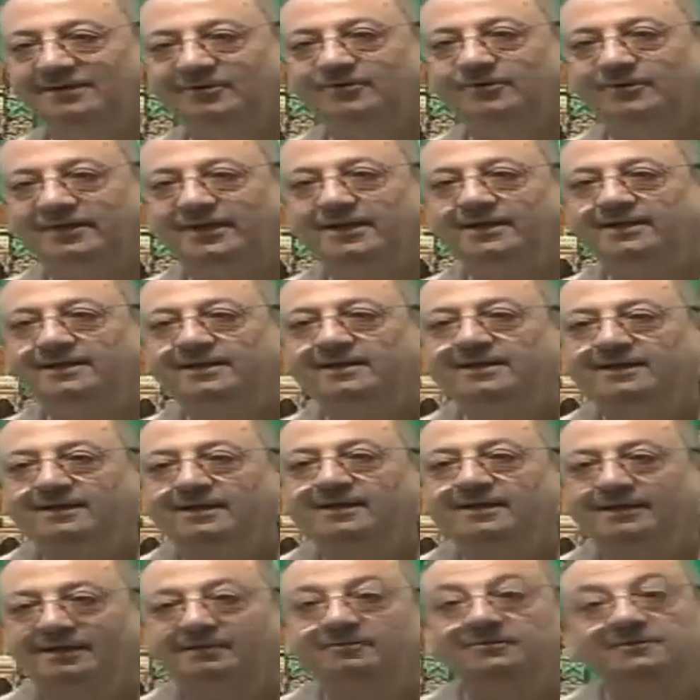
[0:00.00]
okay
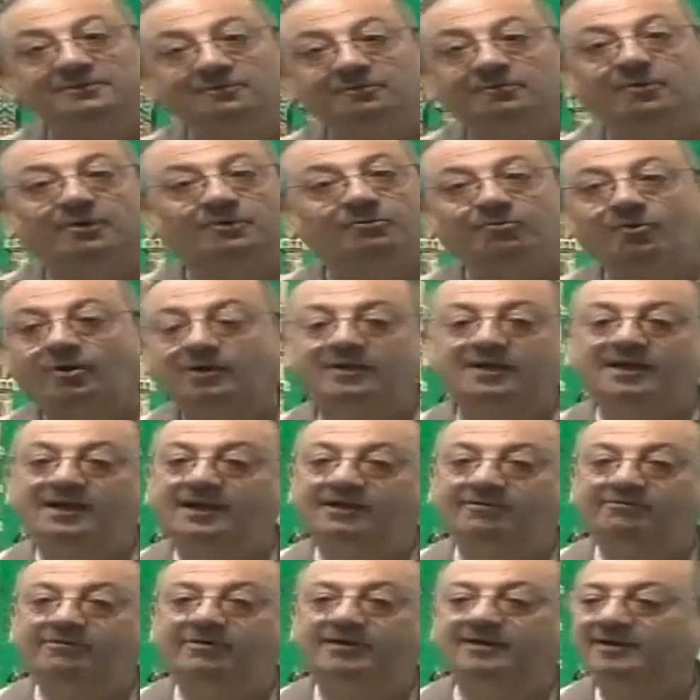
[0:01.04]
but what kind
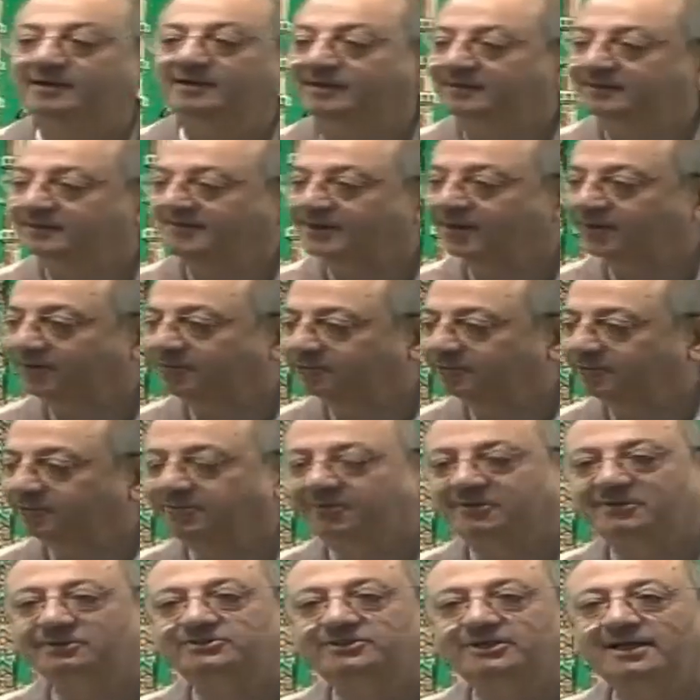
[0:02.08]
of a now we
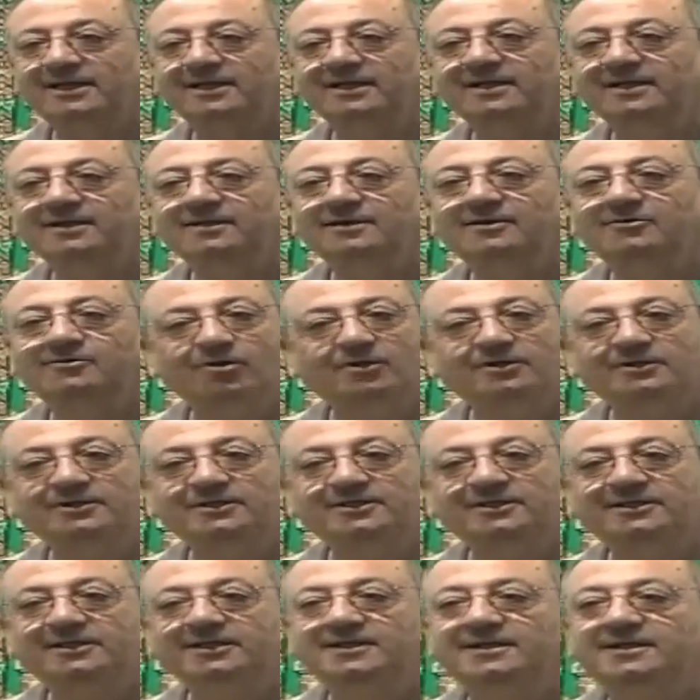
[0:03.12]
will say
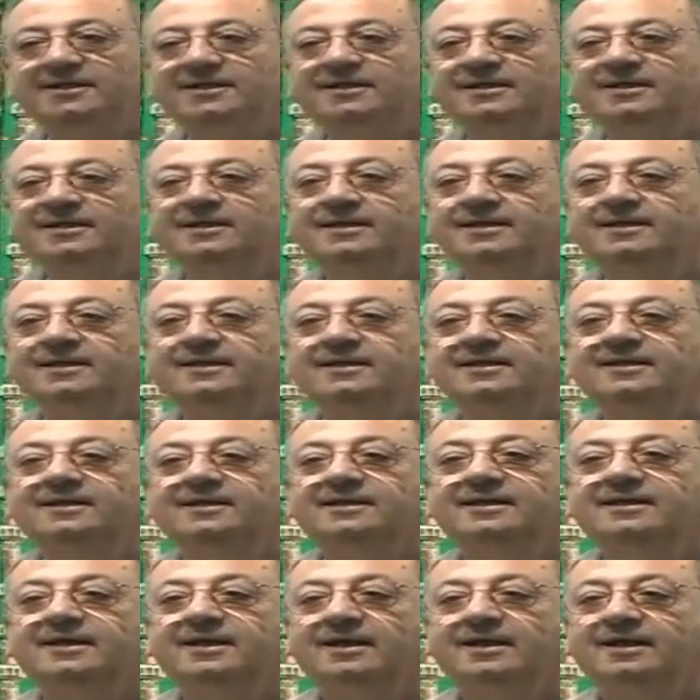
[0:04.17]
quantity
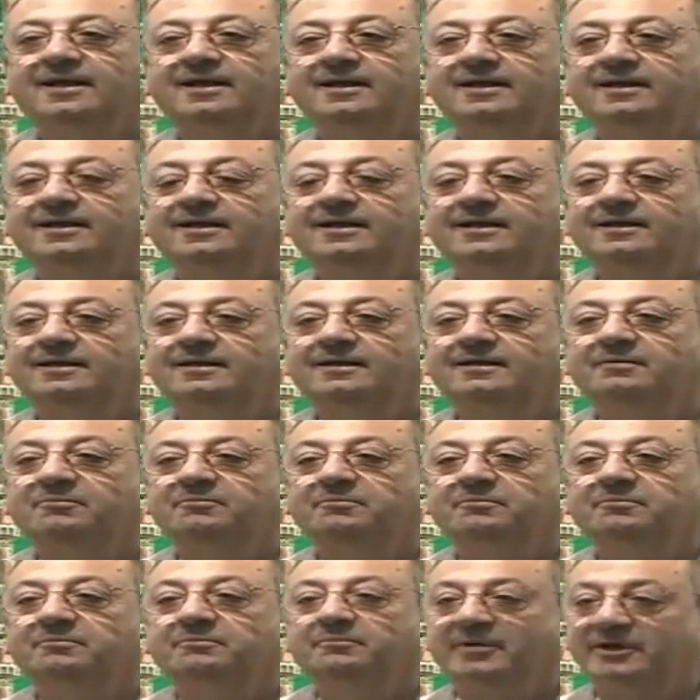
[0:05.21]
uh,
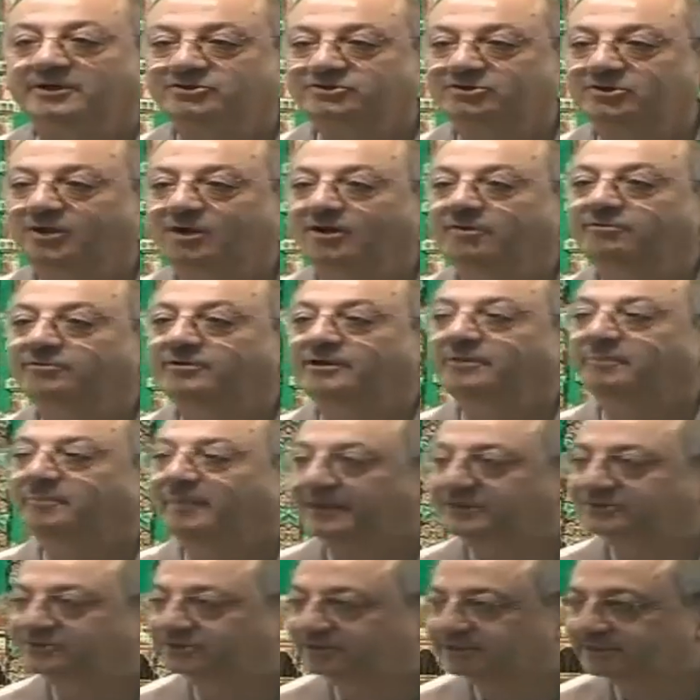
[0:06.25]
measure of
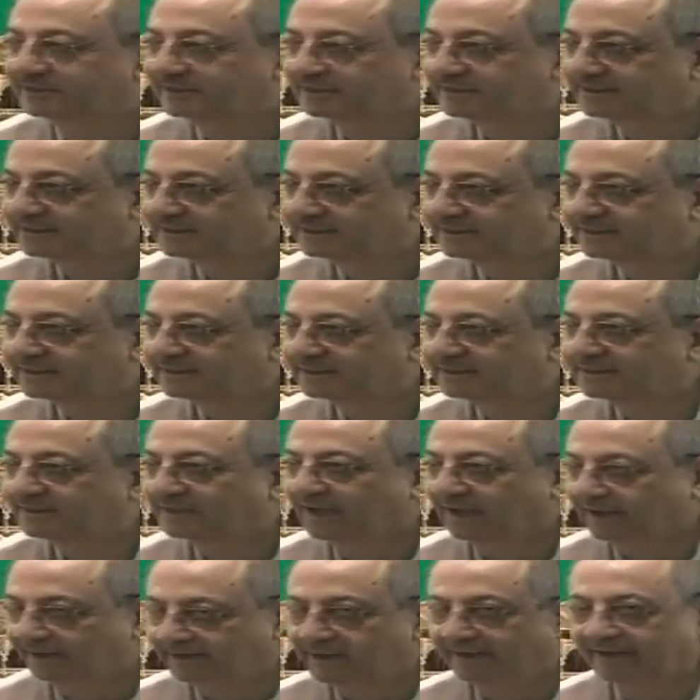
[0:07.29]
capacity
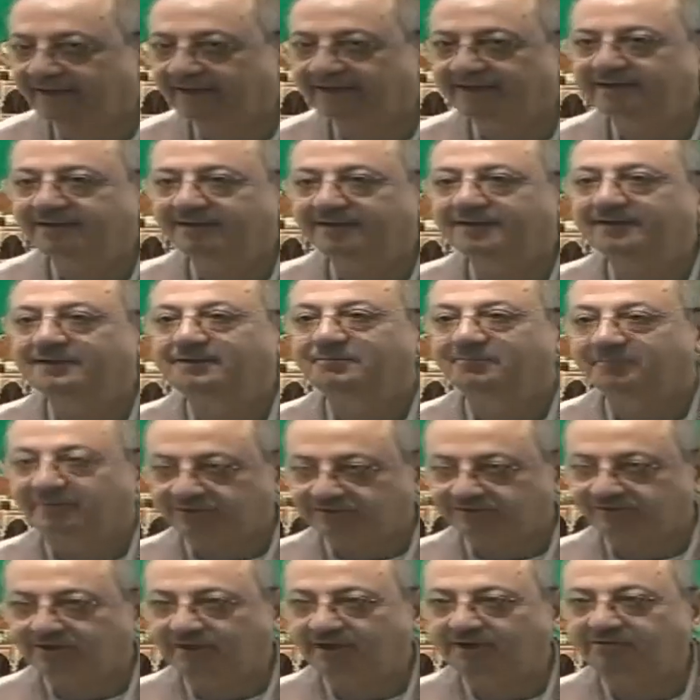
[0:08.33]
again
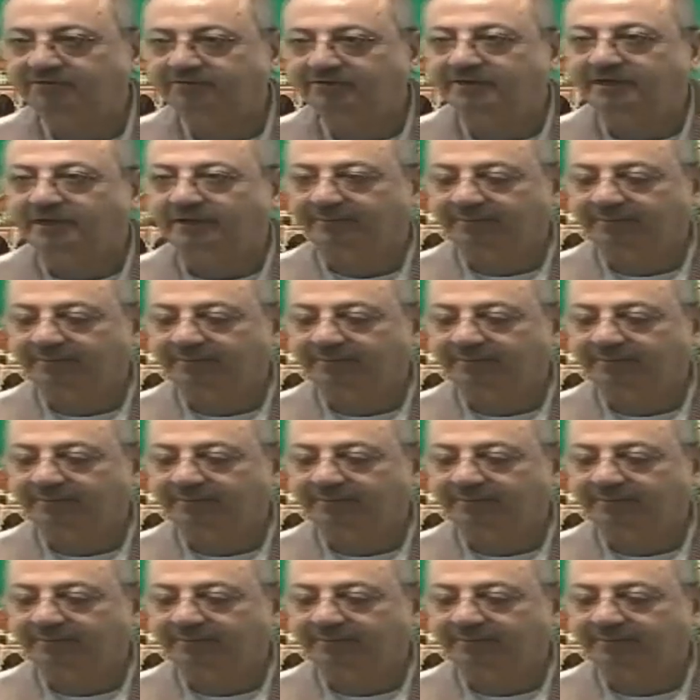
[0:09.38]
measure of